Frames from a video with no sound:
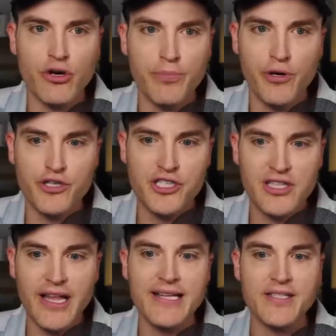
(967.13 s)
or to
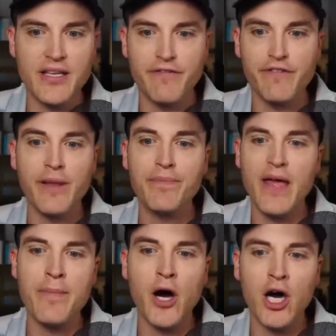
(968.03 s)
purchase lights and flip
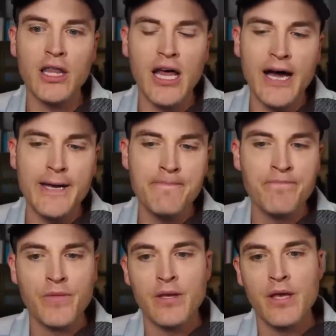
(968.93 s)
them online.
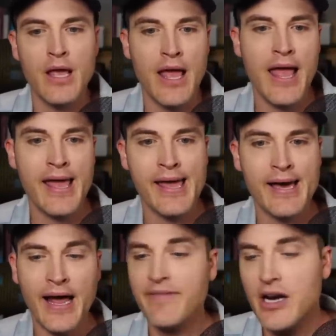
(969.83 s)

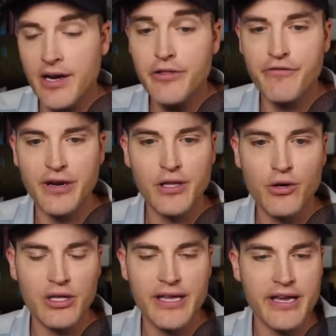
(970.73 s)
And I've got another friend
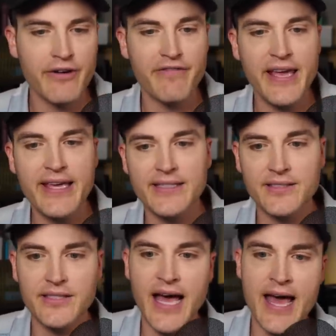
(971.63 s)
locally here in
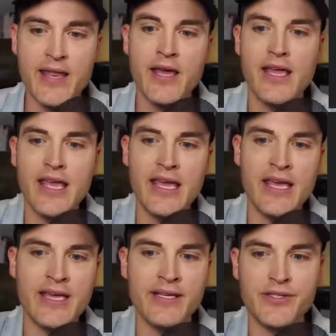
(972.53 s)
Vegas that
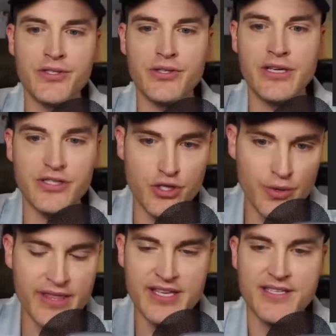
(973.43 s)
is is
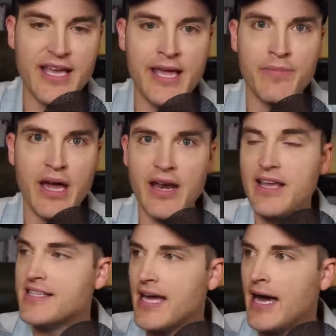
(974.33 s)
doing this same kind
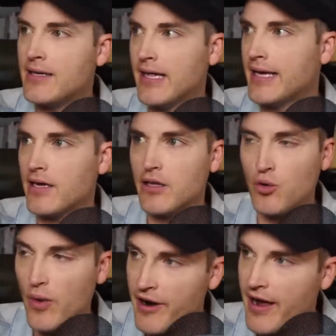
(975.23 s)
of. He's got like a
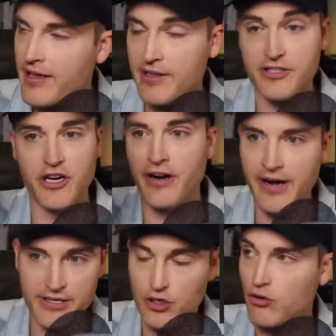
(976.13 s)
little warehouse. He started
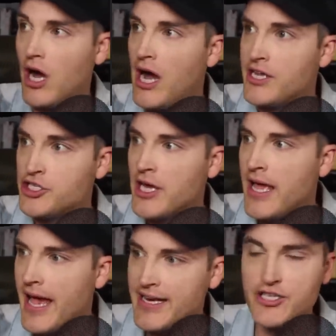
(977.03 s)
in his garage
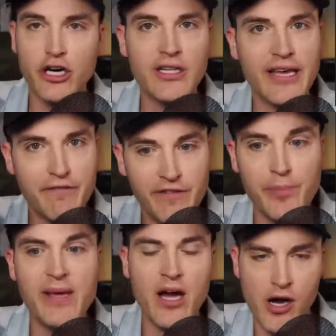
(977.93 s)
and he started like
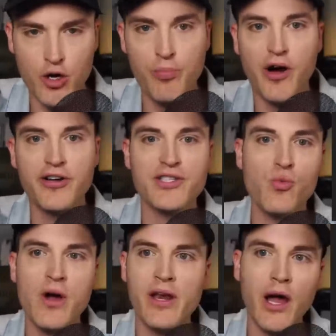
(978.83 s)
flipping auto parts
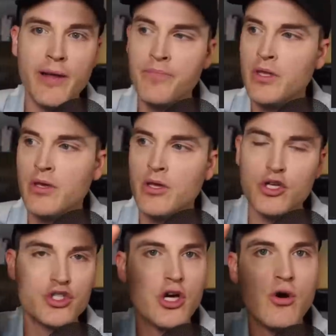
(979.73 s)
and whatnot.
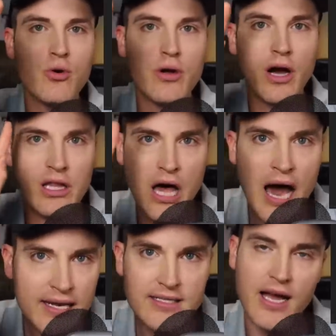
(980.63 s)
So a
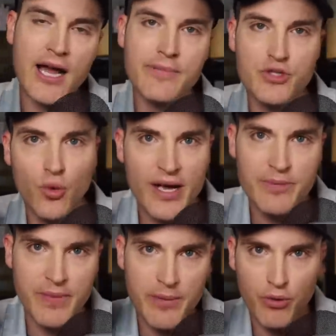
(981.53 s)
lot of times, the
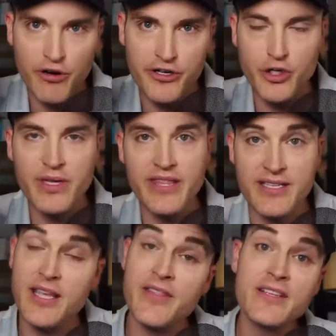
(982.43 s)
way people are doing
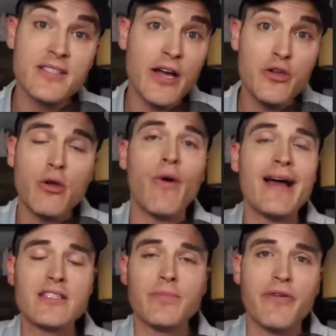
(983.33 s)
this, and this is how you can
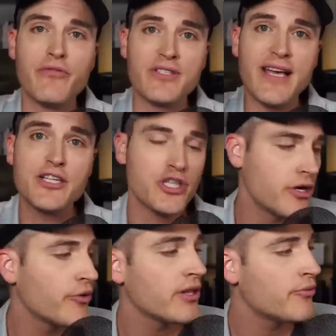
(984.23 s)
rise above recession
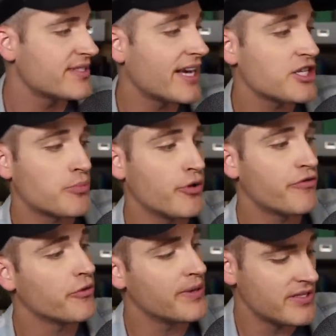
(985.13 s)
and really
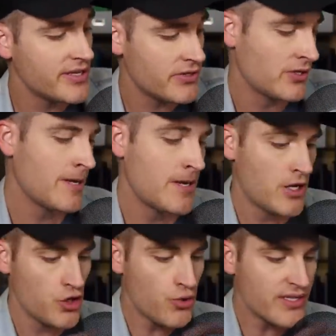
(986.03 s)
recession-proof your business.
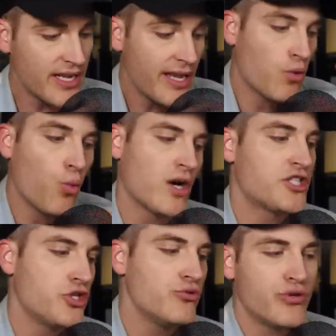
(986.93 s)
You can take
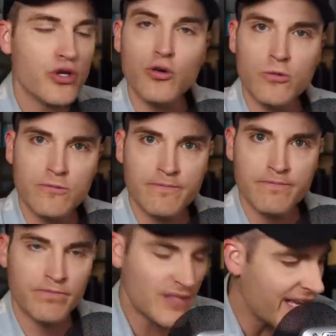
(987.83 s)
what you do
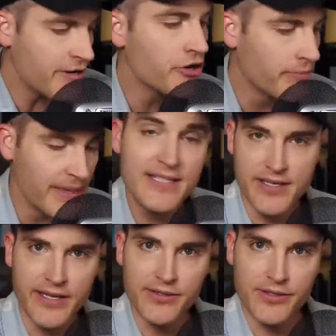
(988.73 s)
in your
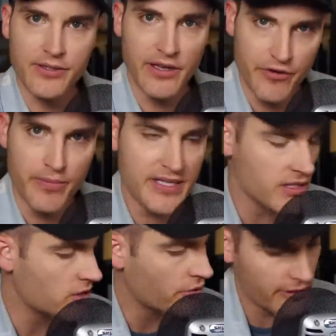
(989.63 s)
business if you're a
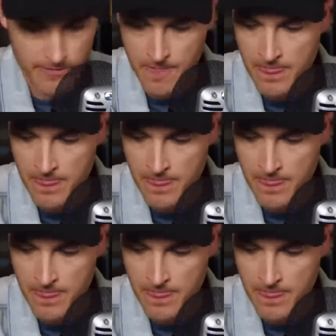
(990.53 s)
business owner